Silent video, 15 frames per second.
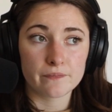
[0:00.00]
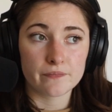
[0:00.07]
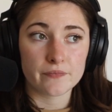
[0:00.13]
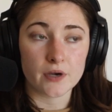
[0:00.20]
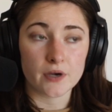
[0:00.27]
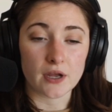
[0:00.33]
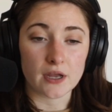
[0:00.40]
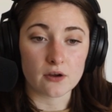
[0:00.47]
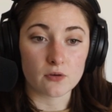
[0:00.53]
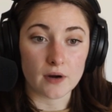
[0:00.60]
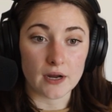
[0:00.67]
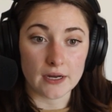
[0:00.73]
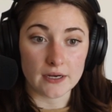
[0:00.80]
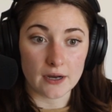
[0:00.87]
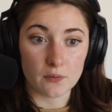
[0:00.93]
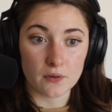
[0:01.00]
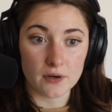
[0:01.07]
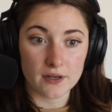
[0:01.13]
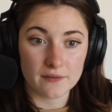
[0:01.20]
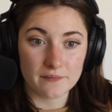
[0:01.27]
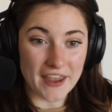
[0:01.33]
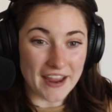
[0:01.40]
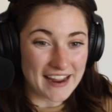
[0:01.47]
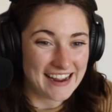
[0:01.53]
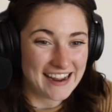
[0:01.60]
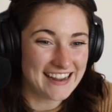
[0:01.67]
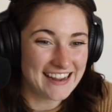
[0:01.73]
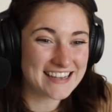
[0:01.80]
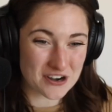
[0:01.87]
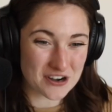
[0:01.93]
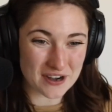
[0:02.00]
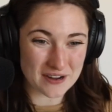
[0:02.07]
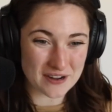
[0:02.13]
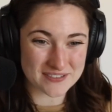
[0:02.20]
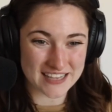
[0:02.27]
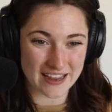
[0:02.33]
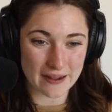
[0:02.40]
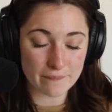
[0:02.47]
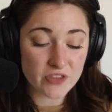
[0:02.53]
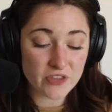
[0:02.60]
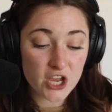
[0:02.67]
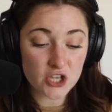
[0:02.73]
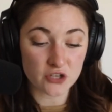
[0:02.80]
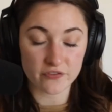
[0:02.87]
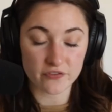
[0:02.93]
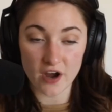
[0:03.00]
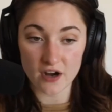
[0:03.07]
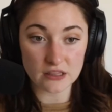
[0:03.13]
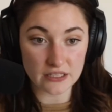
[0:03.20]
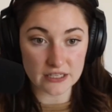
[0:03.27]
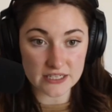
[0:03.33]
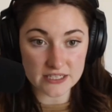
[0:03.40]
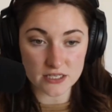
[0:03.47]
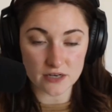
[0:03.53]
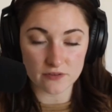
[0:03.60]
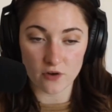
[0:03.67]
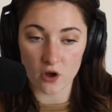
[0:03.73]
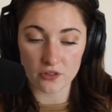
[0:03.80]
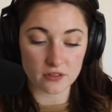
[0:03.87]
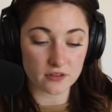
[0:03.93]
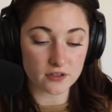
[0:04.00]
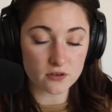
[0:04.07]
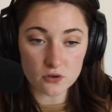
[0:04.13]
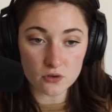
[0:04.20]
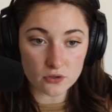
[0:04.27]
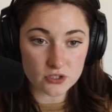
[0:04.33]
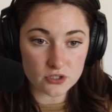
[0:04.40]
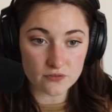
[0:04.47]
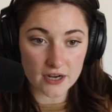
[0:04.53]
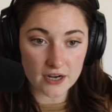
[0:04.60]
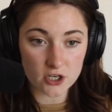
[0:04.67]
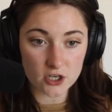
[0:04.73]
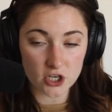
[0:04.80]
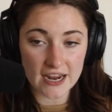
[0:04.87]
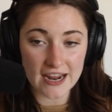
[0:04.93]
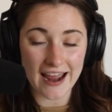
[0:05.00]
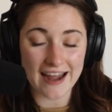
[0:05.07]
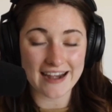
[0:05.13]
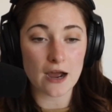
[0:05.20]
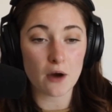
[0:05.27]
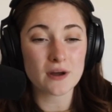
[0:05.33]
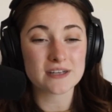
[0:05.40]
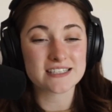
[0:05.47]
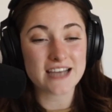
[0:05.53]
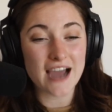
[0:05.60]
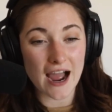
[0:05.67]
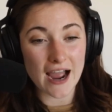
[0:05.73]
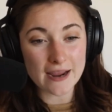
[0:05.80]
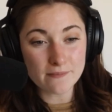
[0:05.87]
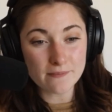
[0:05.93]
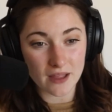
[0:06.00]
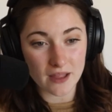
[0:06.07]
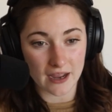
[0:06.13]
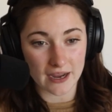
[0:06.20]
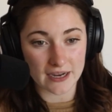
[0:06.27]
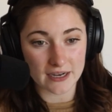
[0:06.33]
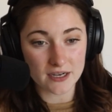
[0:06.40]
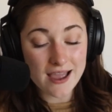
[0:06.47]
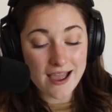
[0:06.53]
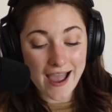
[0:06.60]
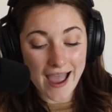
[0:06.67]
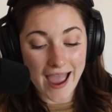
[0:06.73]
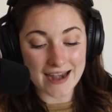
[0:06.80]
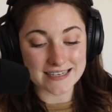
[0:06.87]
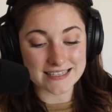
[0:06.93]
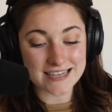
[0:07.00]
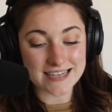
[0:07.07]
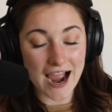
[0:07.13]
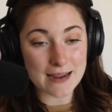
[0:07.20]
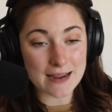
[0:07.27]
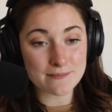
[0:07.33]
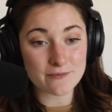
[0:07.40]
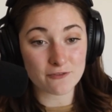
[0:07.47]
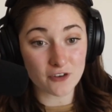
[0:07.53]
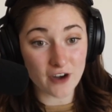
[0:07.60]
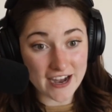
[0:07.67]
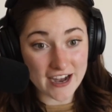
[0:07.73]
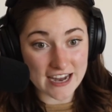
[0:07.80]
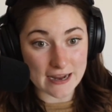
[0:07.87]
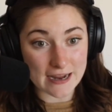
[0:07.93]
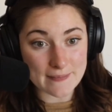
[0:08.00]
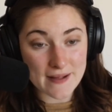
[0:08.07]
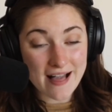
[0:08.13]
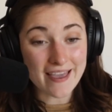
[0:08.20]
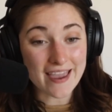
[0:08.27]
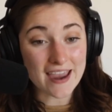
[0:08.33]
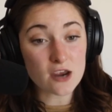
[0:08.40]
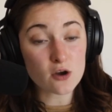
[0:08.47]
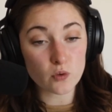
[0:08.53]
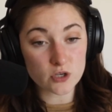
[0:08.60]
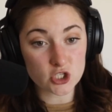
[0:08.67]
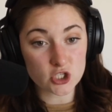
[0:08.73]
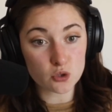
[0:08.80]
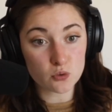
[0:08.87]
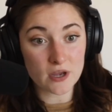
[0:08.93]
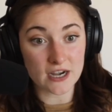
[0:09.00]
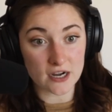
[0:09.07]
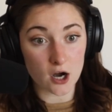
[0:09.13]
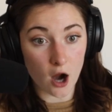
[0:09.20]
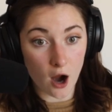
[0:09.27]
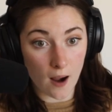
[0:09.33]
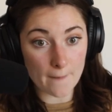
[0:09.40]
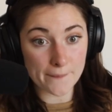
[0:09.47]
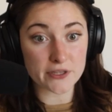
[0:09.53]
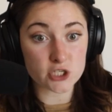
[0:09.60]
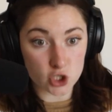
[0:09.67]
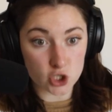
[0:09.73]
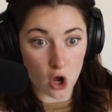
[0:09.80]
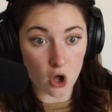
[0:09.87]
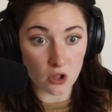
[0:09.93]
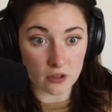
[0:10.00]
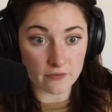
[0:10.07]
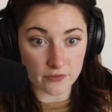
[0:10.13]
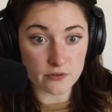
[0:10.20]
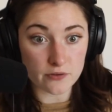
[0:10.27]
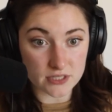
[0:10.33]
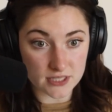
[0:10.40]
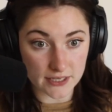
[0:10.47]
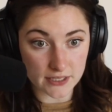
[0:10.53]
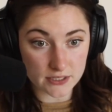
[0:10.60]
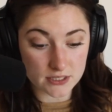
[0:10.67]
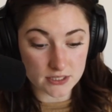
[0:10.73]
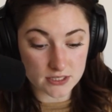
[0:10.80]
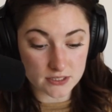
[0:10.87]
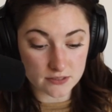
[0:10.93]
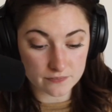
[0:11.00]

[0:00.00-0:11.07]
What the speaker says: Okay, great. Now what? You know what I'm saying? You've got a list of all the little goals you've got to create and now a timeline and a time frame in which you can accomplish all of those things.